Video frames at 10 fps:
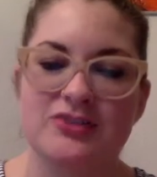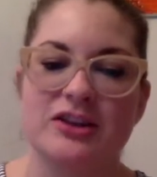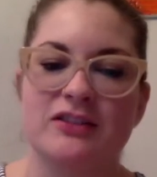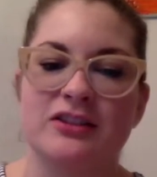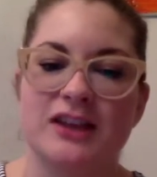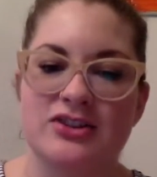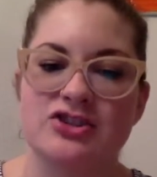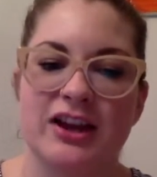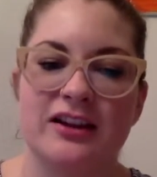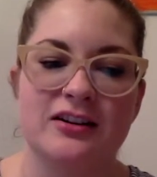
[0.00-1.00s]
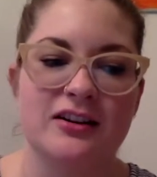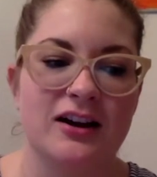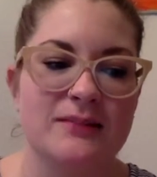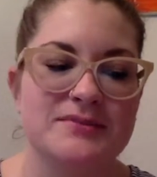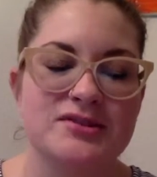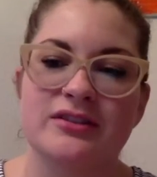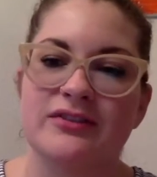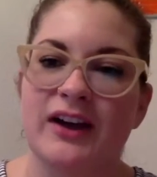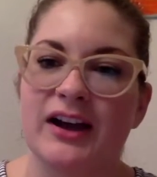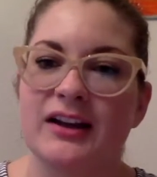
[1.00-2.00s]
childhood educator. I'm
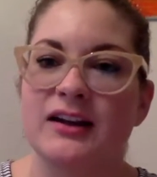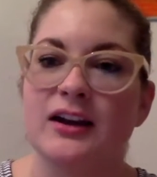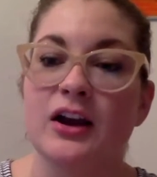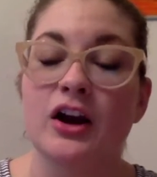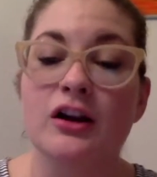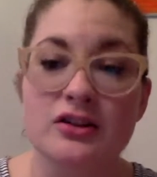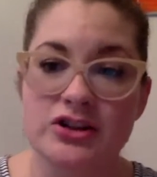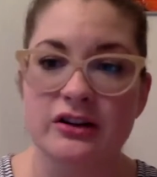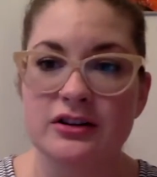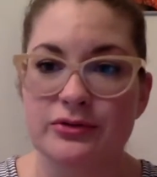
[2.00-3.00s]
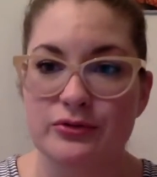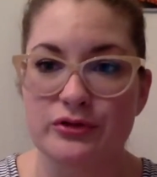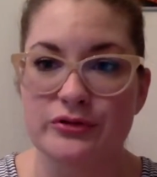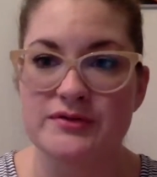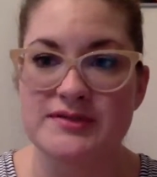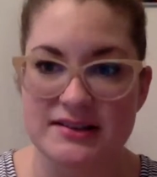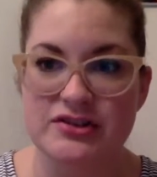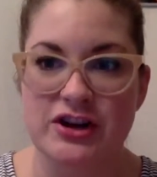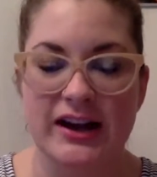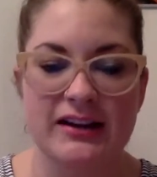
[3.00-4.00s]
certified early childhood through
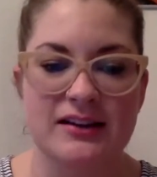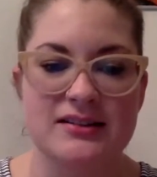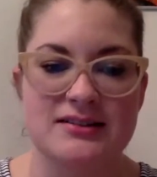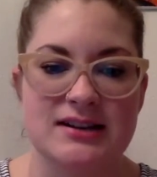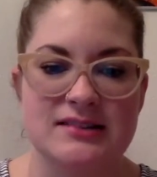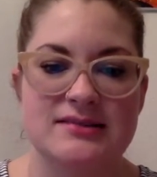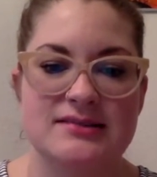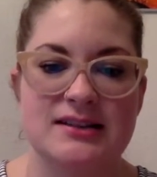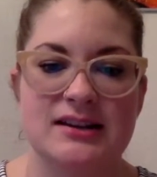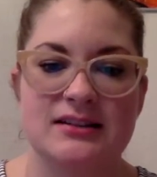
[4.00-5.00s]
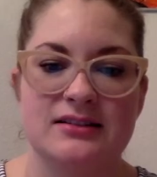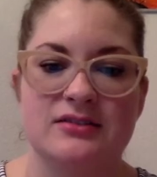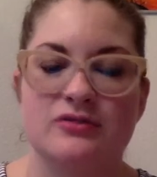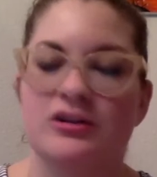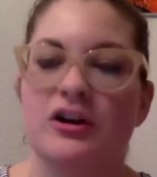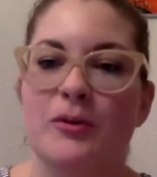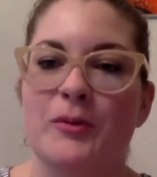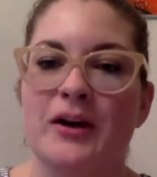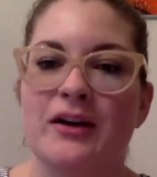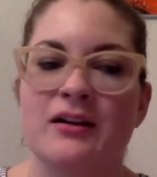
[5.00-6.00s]
6th grade in Texas and
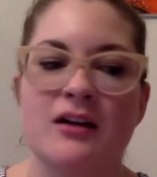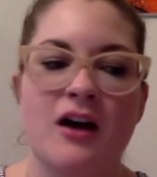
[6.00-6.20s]
Oklahoma,